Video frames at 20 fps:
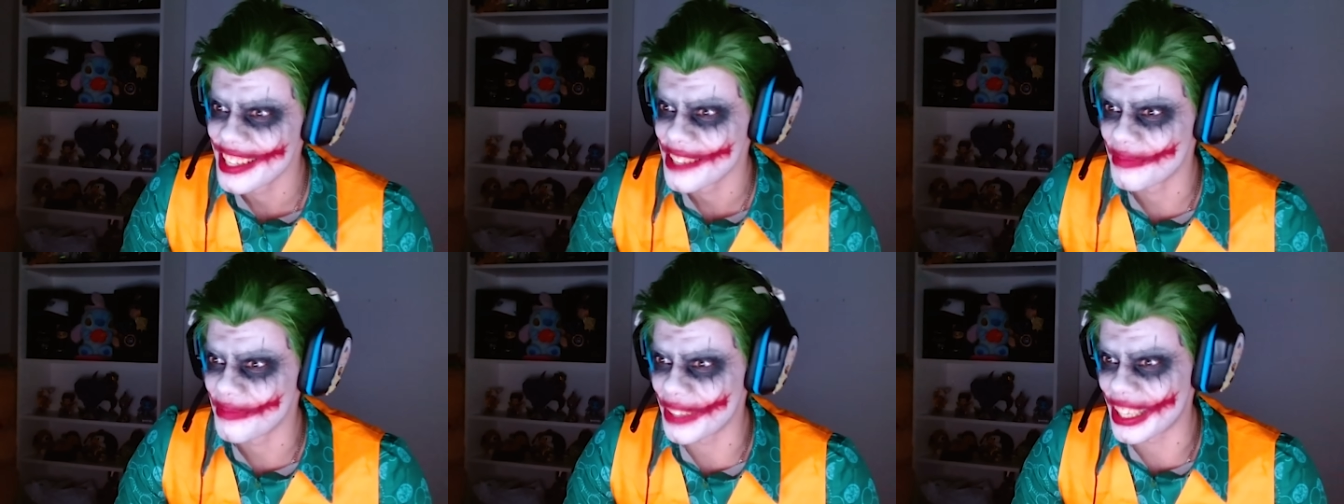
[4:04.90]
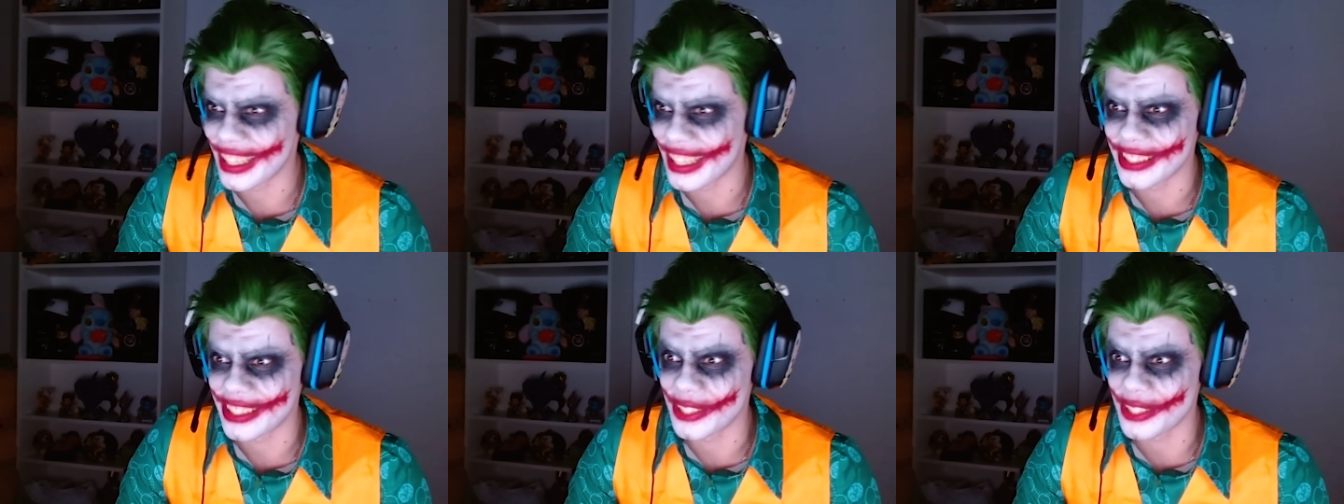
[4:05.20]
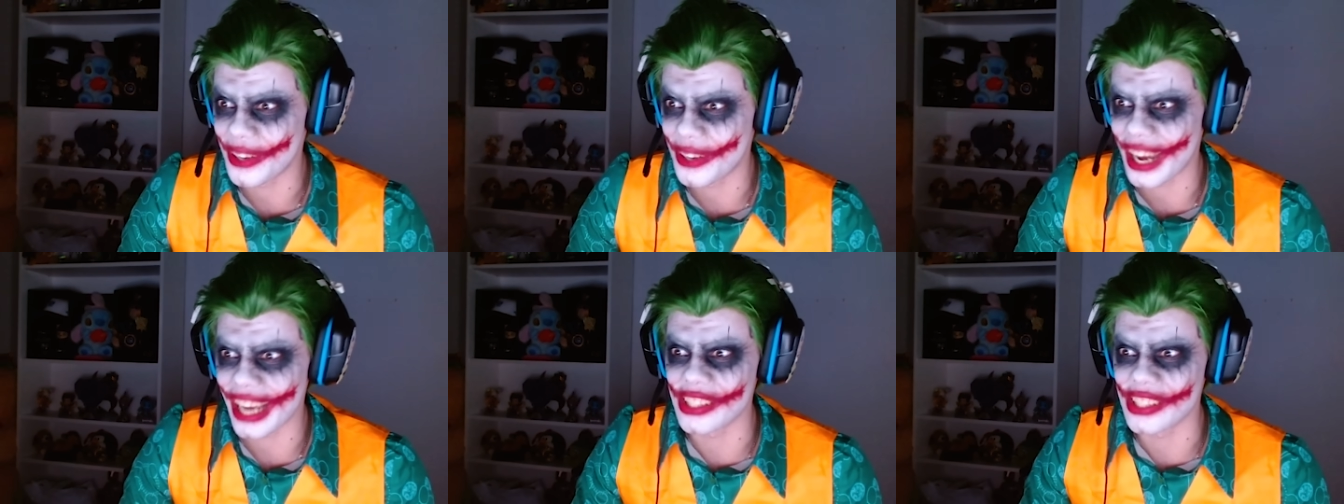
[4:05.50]
but do
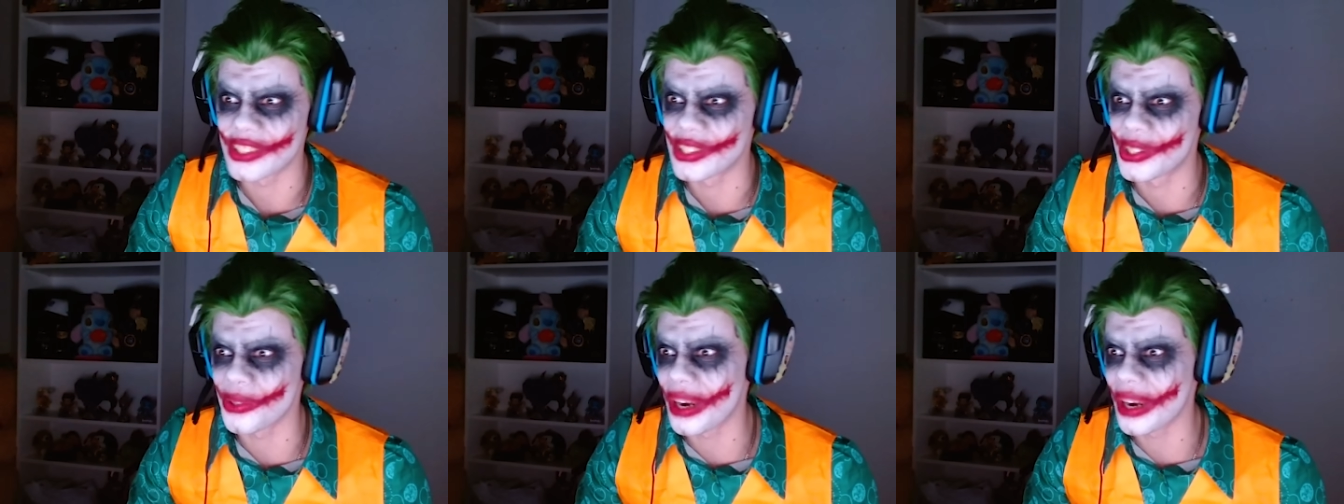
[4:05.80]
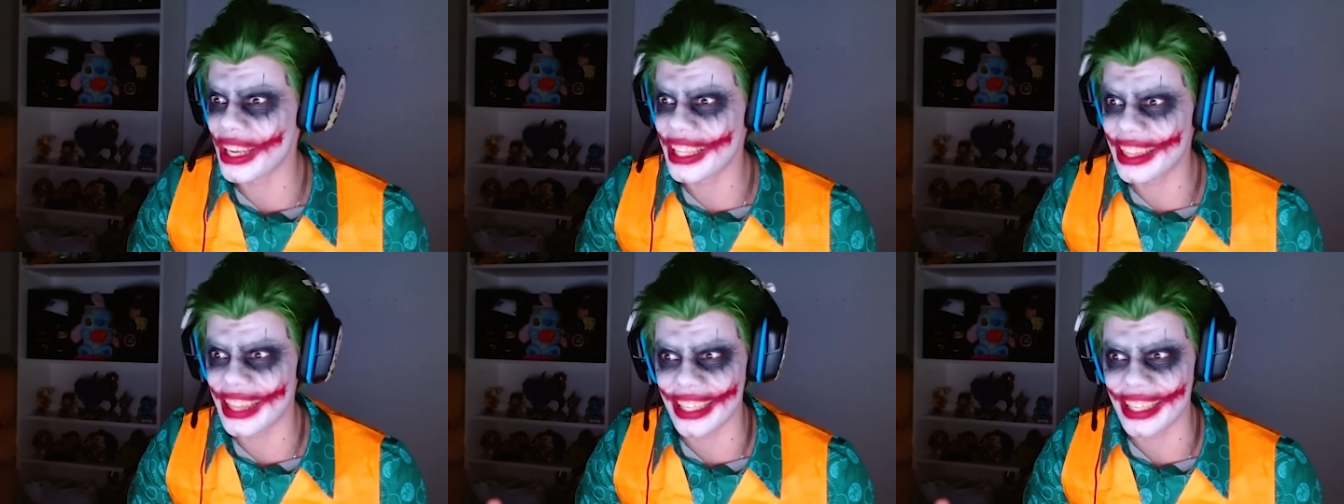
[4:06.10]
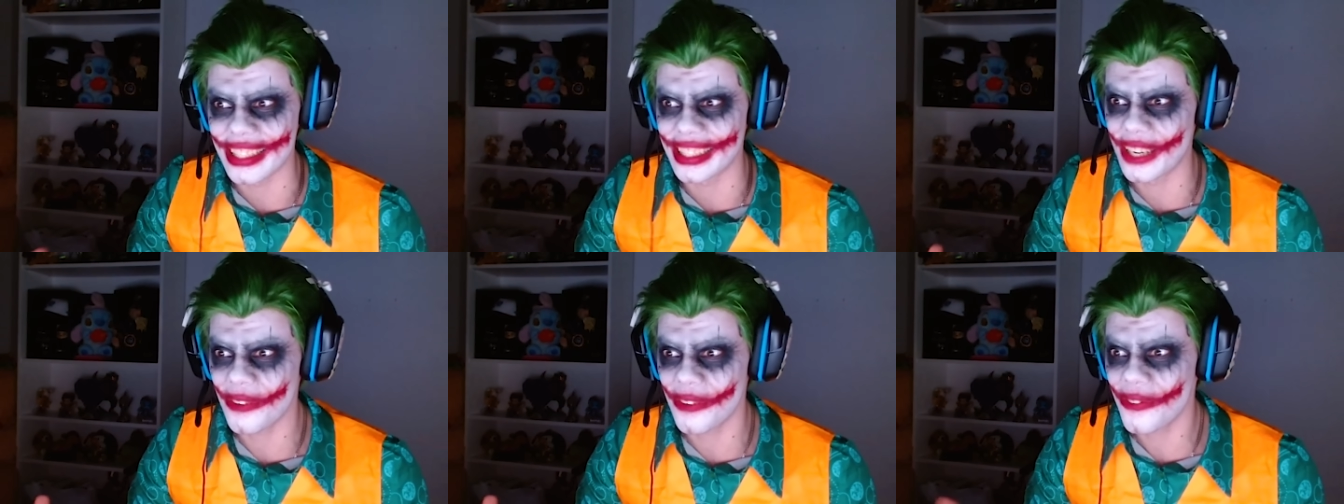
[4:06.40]
you guys do
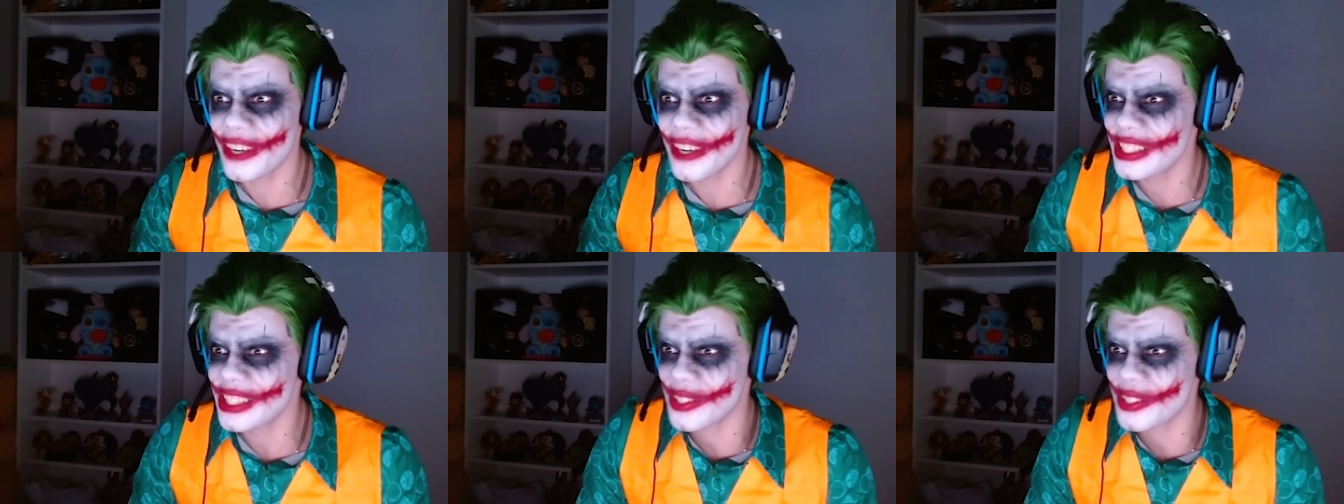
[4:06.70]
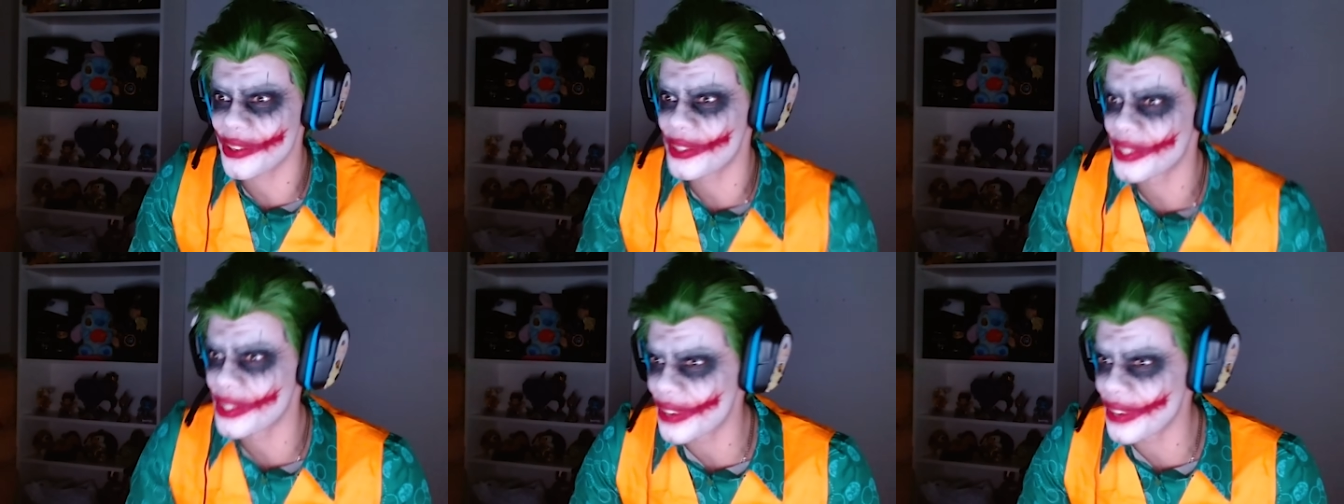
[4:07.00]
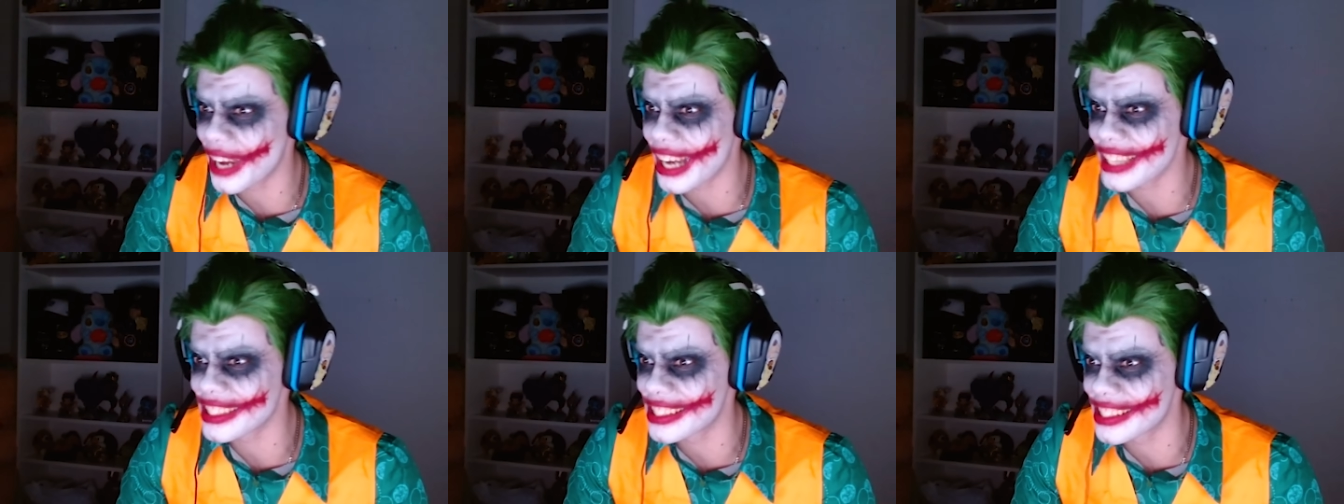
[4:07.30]
anything different, or do you
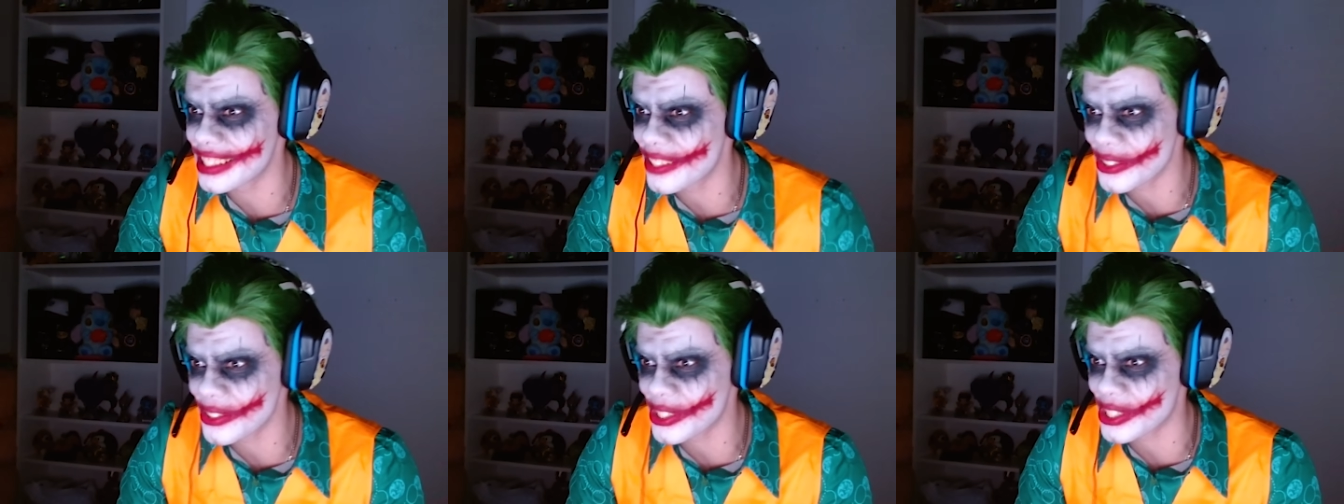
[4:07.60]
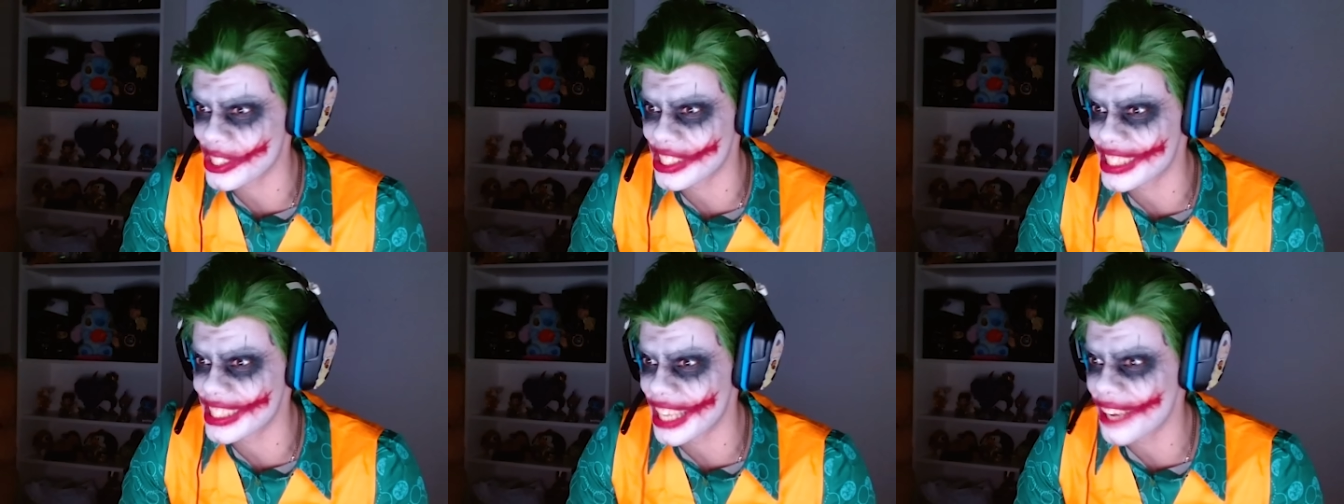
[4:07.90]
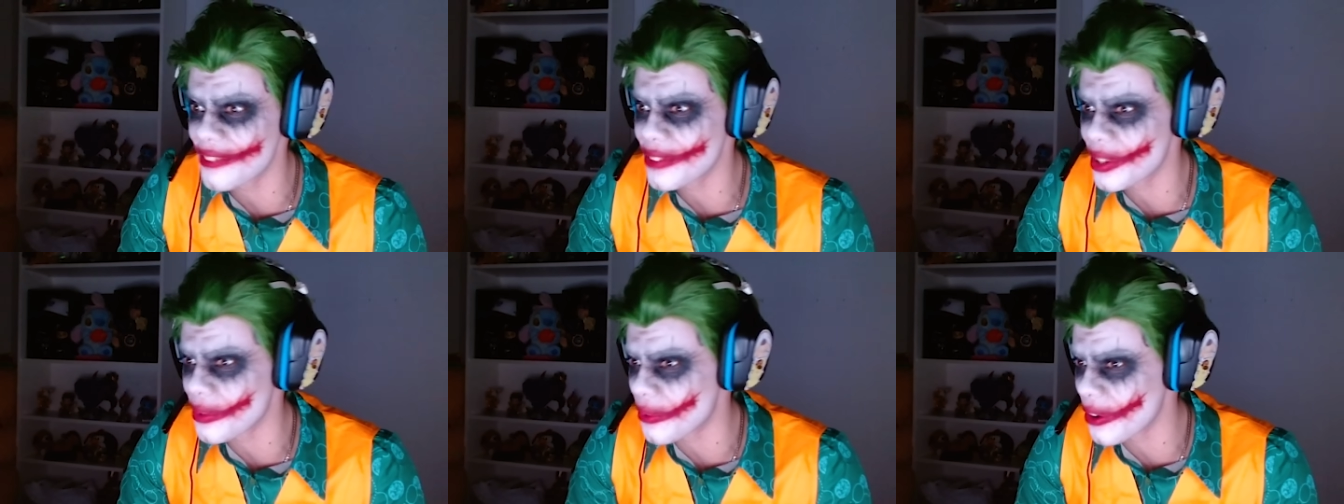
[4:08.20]
guys still just
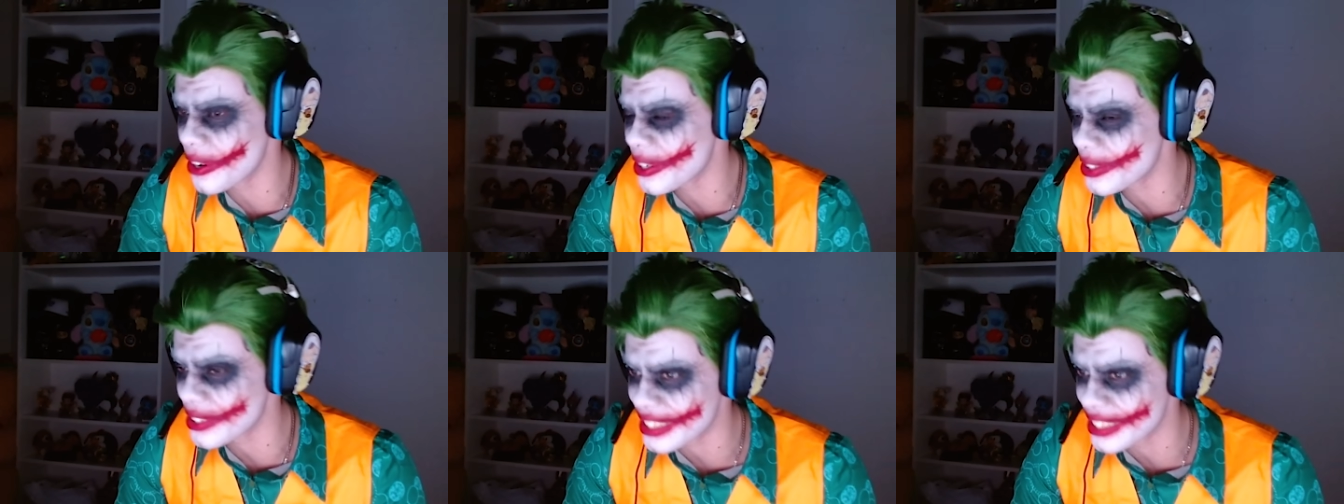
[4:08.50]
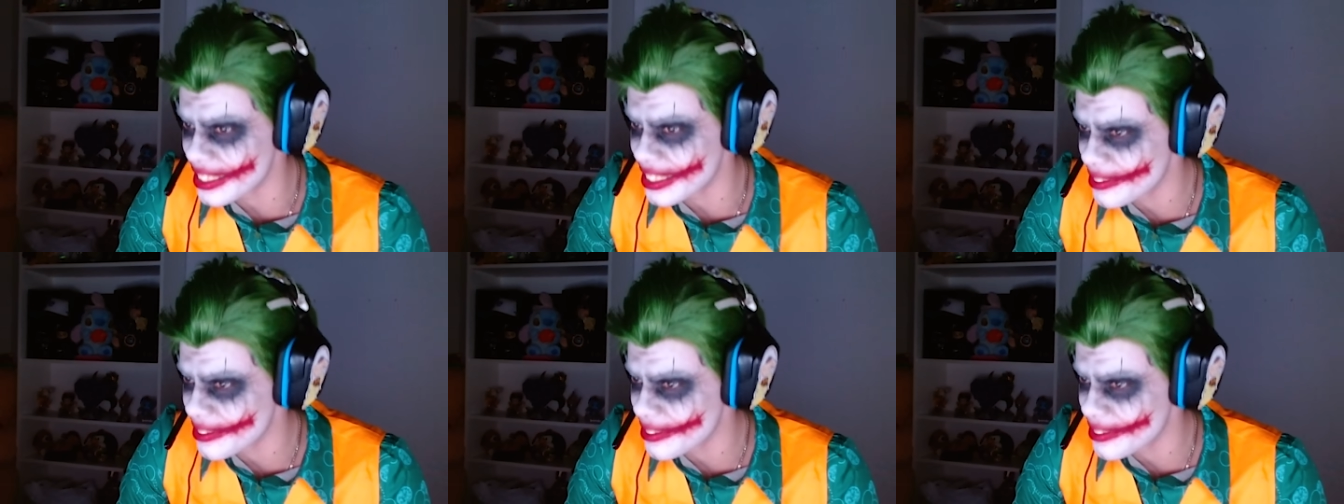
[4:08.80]
save the world?